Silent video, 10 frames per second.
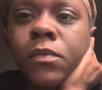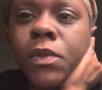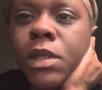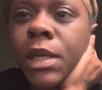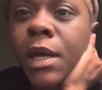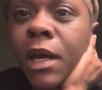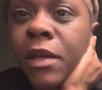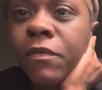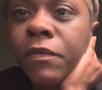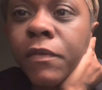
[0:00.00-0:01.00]
It's
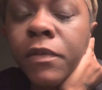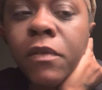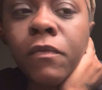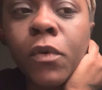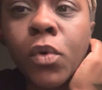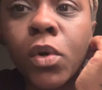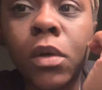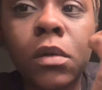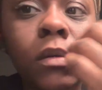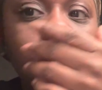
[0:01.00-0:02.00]

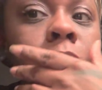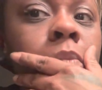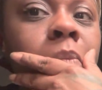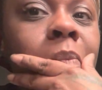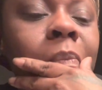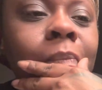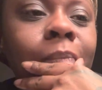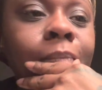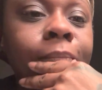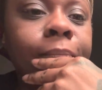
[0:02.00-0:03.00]
9:54.
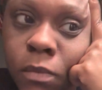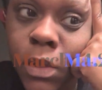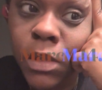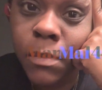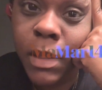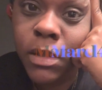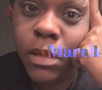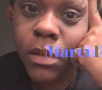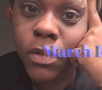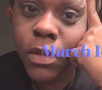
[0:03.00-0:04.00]
I was about
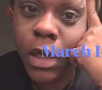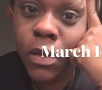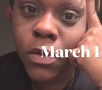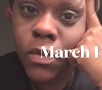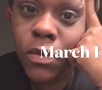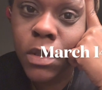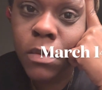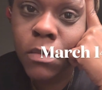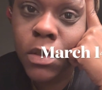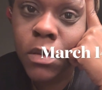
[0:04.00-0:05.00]
to try to do
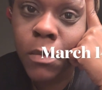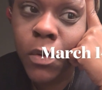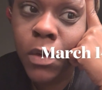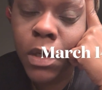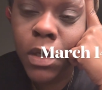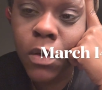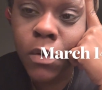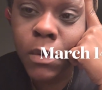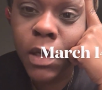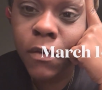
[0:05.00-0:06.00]
some smoking
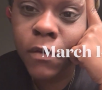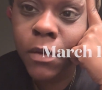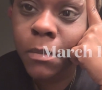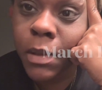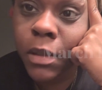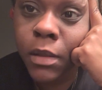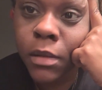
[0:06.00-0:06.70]
or whatever, but